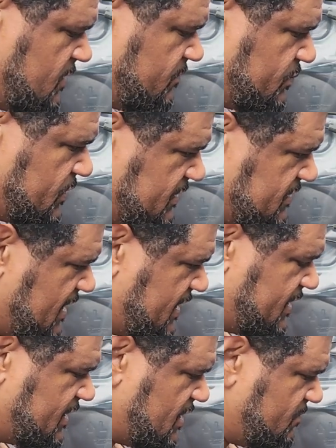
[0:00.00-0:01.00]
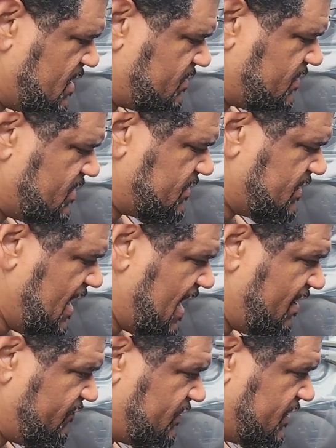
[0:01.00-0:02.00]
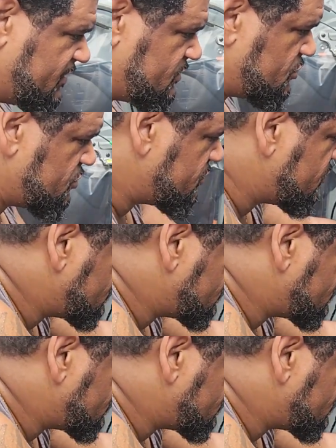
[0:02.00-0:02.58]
plus I can come out another 1/2 inch.